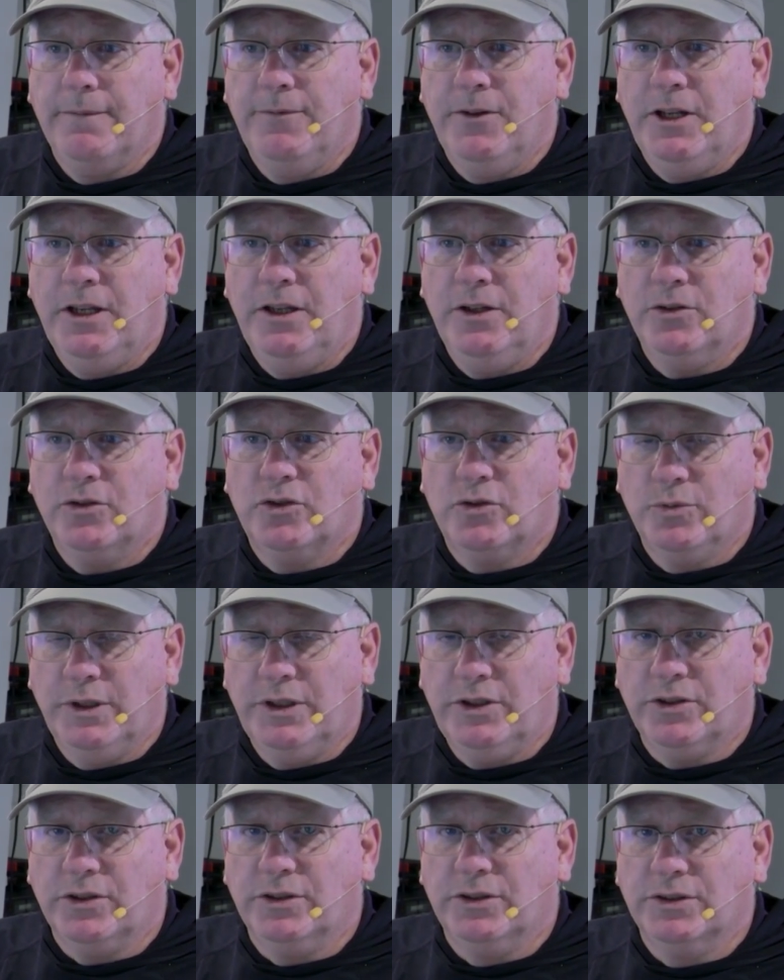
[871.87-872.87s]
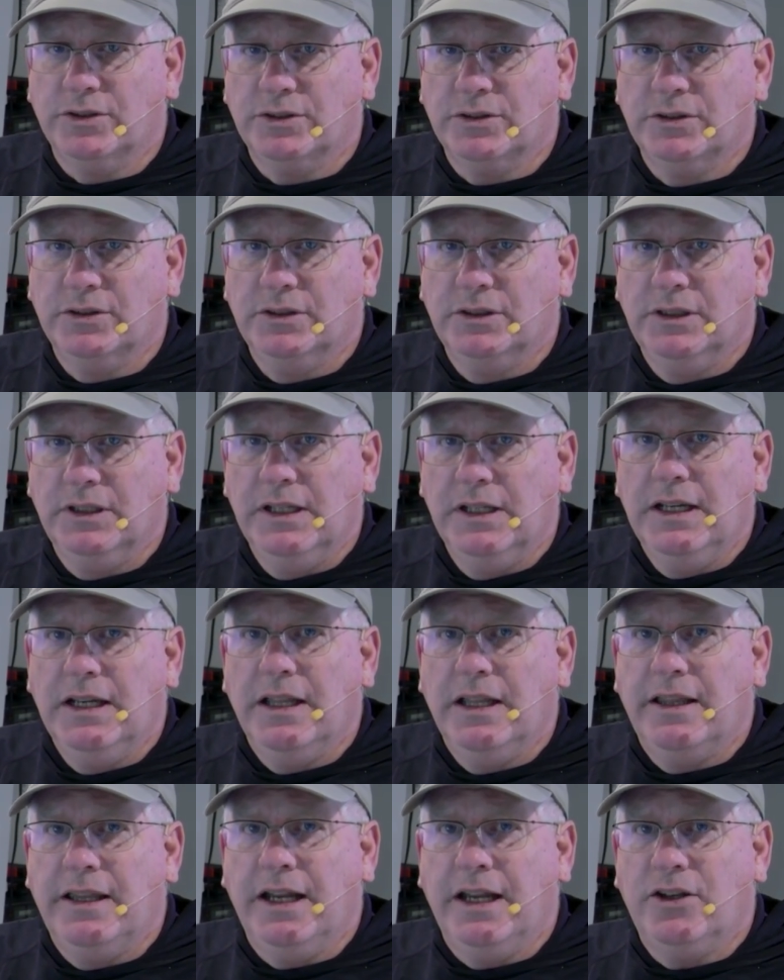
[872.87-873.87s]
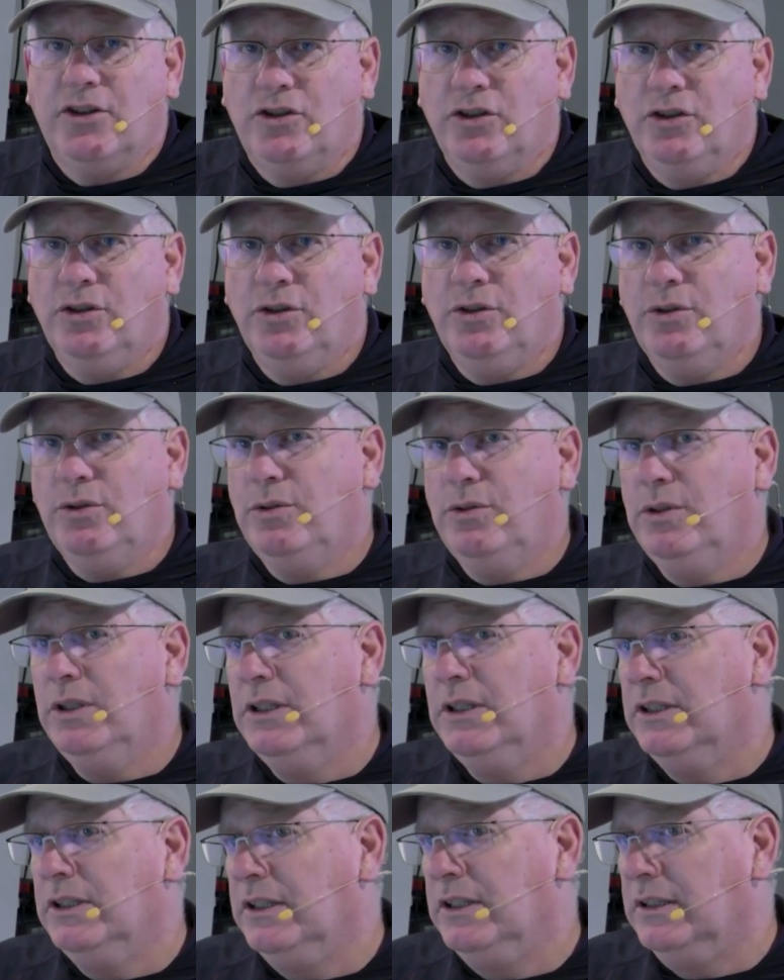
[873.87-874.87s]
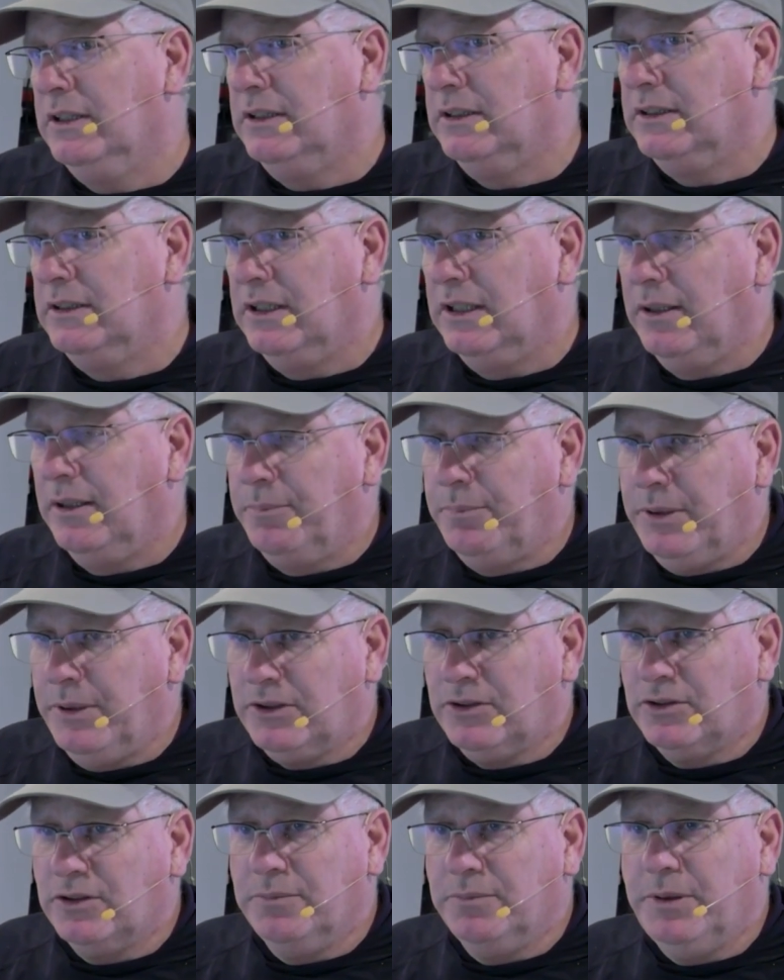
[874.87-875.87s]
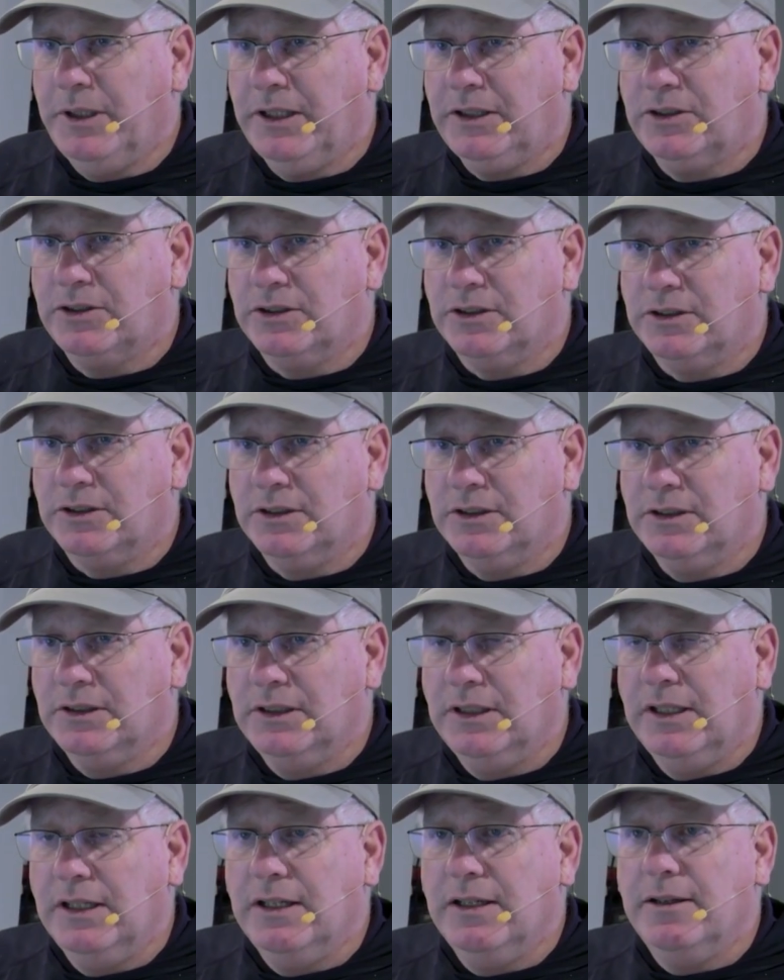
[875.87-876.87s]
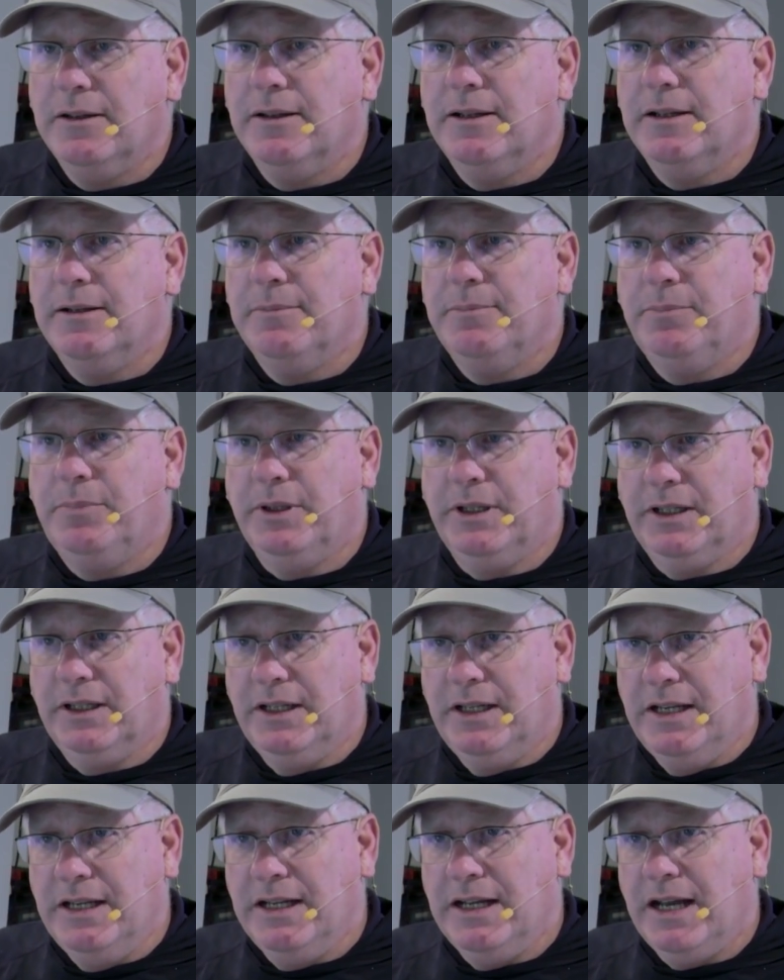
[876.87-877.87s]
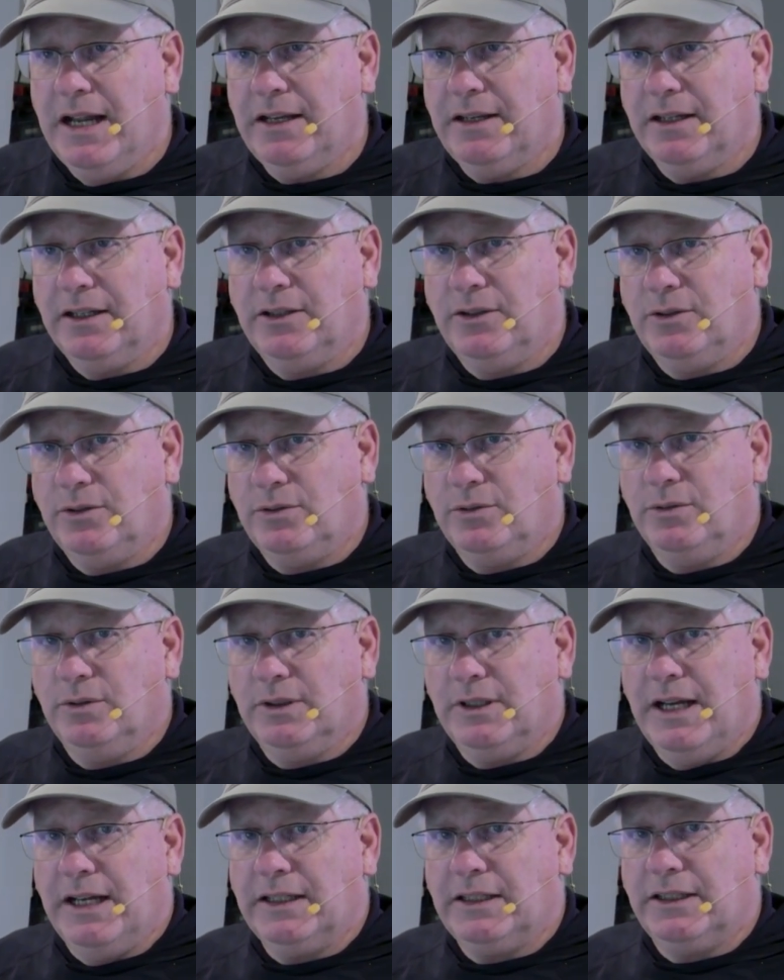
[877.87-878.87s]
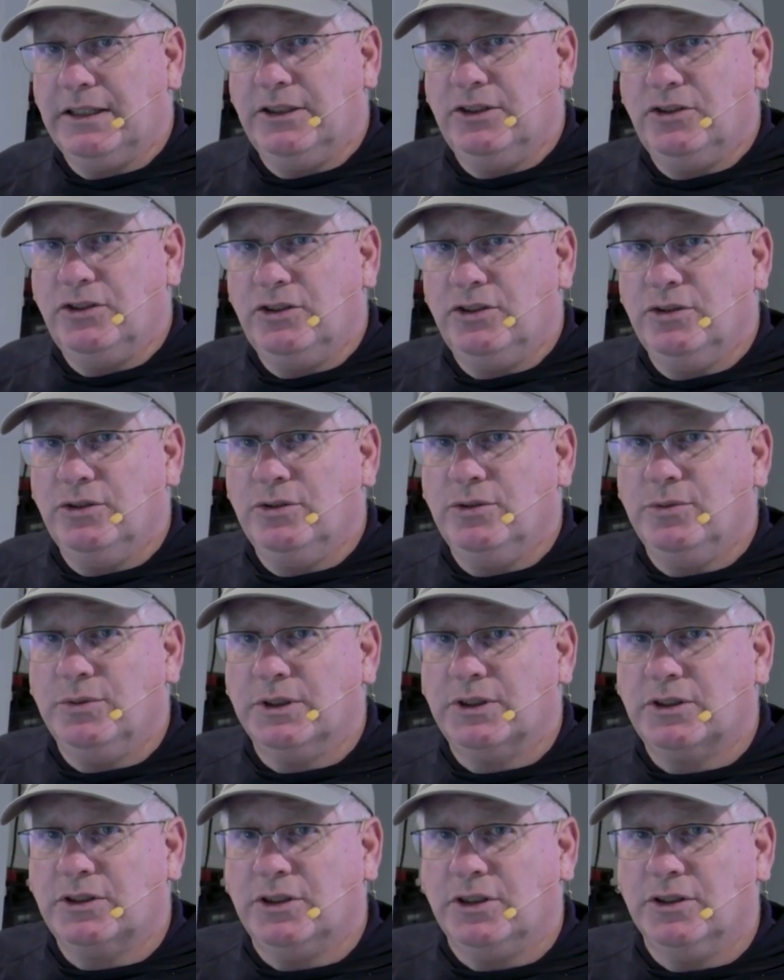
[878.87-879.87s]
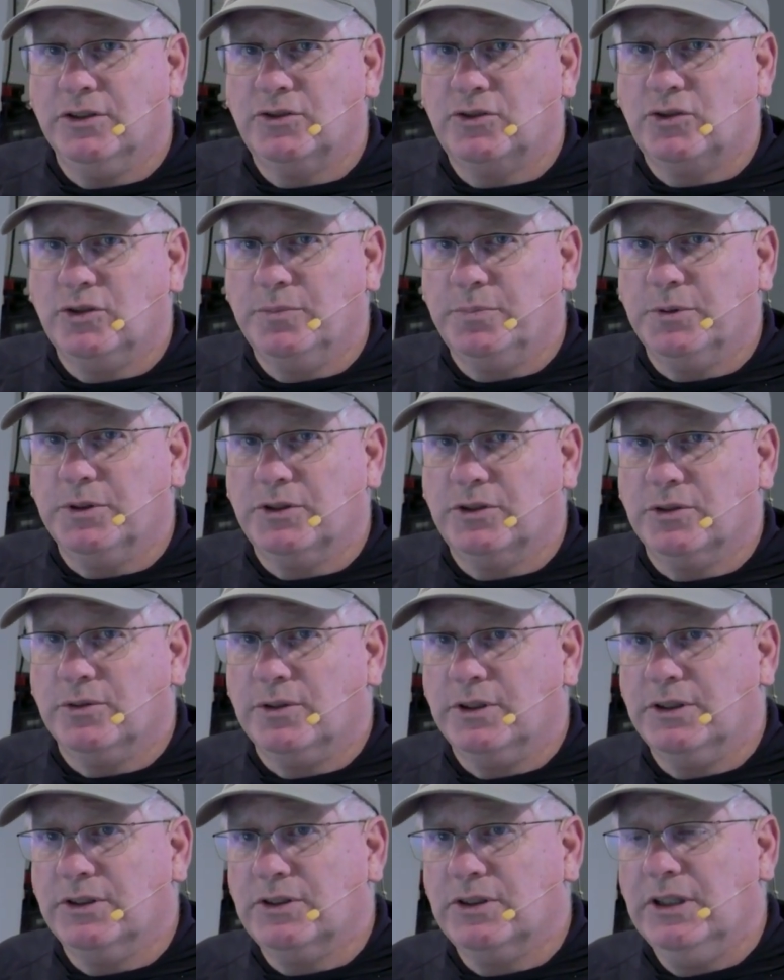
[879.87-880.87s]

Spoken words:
switchers that do a picture-in-picture, but not a whole lot can do what's called super source.